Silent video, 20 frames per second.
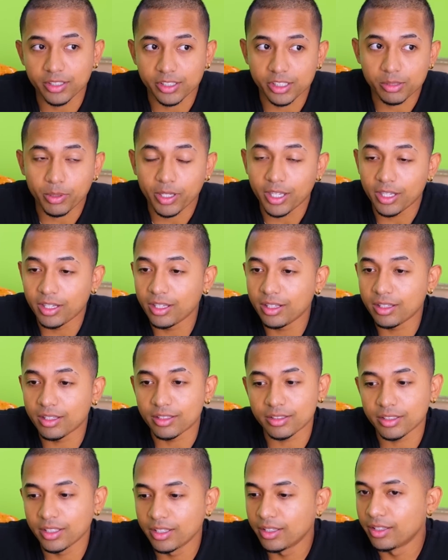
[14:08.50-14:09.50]
explaining
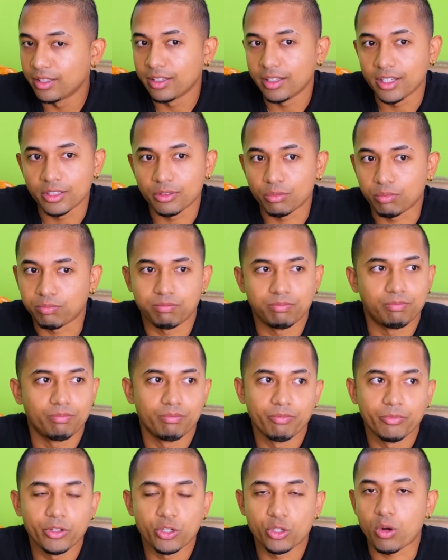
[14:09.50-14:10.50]
is
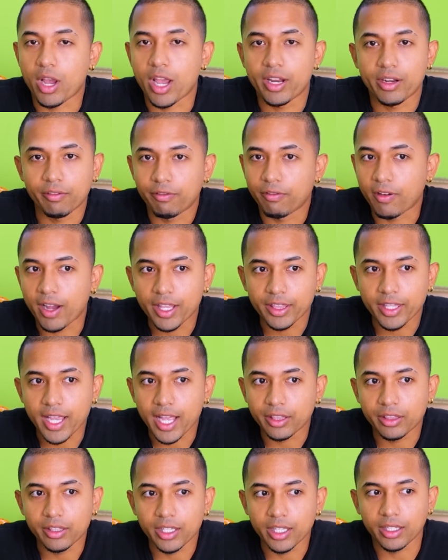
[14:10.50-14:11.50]
trying to find
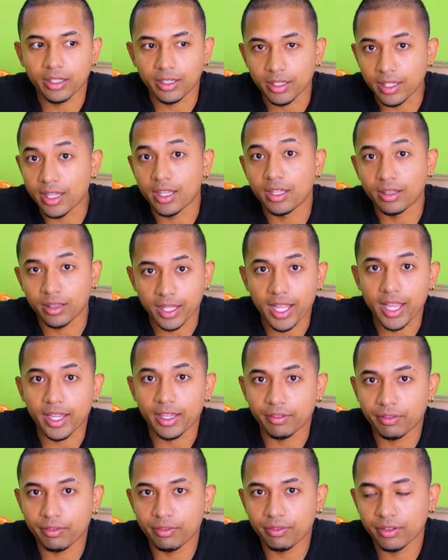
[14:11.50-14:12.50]
that thing in
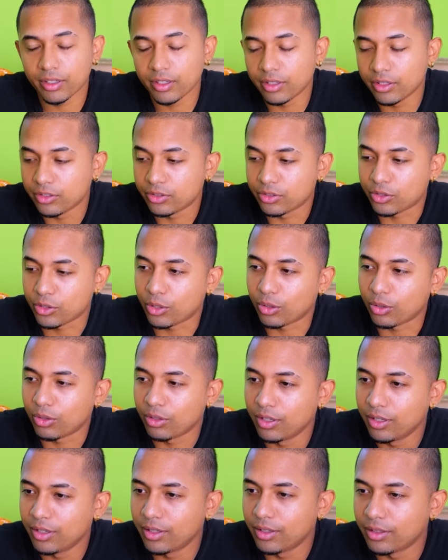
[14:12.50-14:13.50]
life.
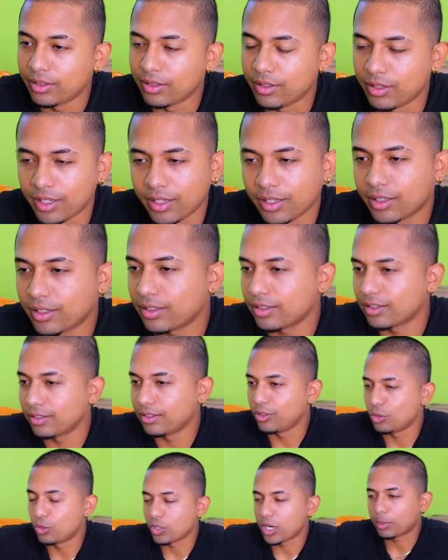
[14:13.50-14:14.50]
So Nick,
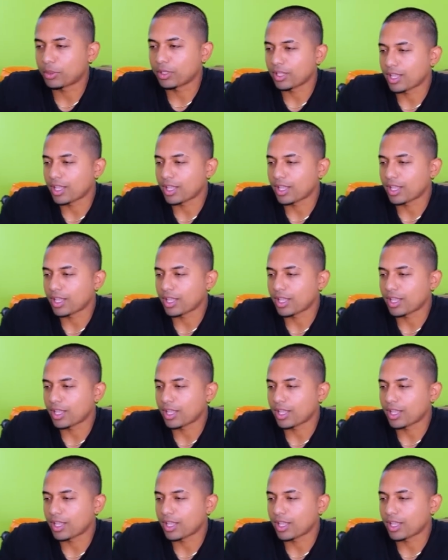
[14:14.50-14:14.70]
you dropped a